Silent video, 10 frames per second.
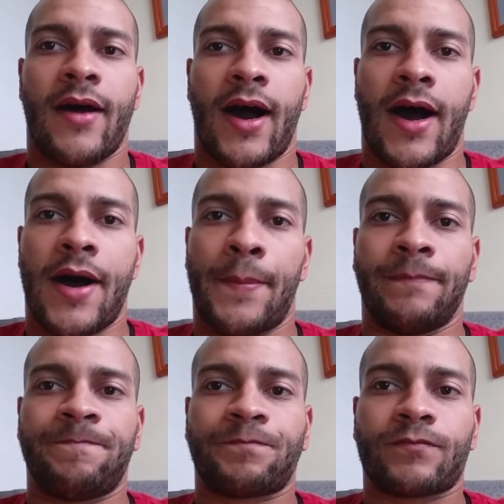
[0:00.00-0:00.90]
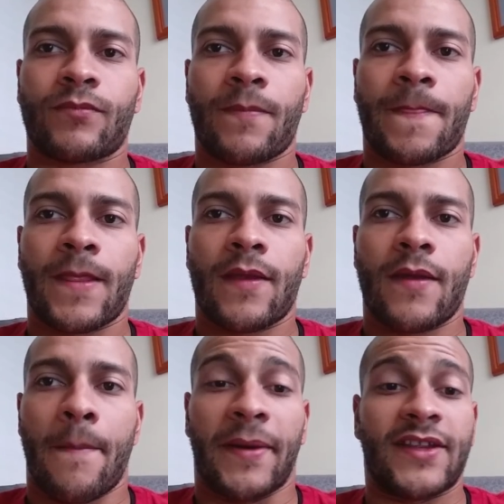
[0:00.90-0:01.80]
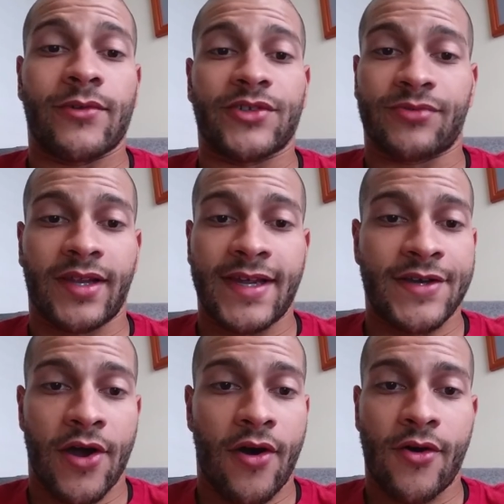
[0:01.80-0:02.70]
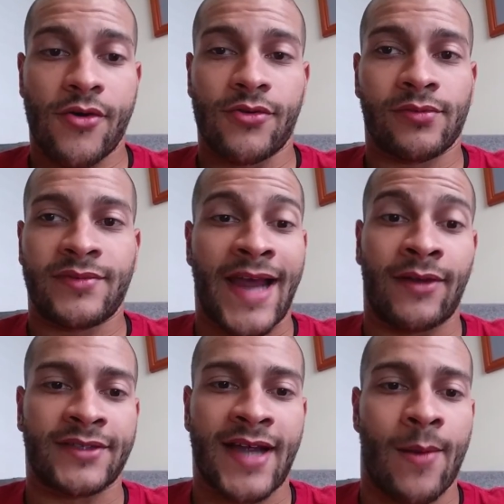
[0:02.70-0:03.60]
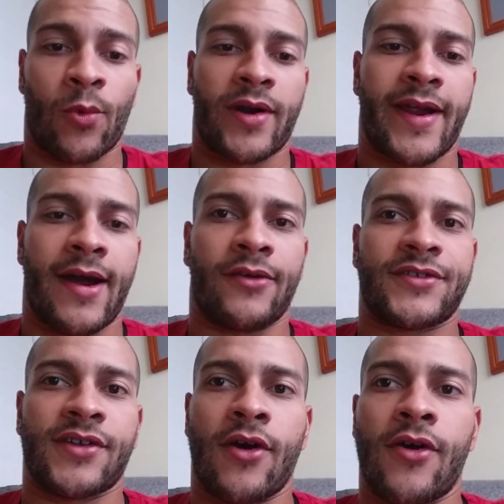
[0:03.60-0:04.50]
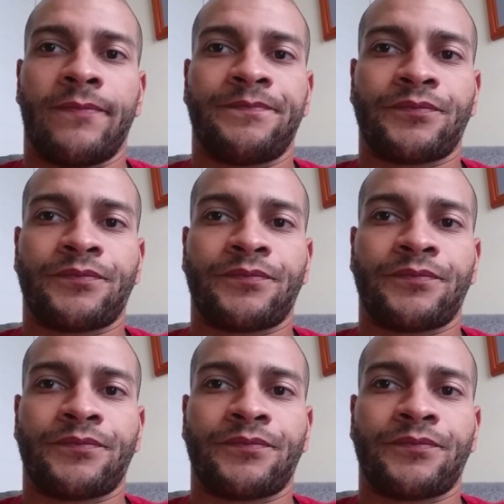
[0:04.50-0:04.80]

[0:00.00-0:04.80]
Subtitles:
Um, but there was really no downtime workout. So,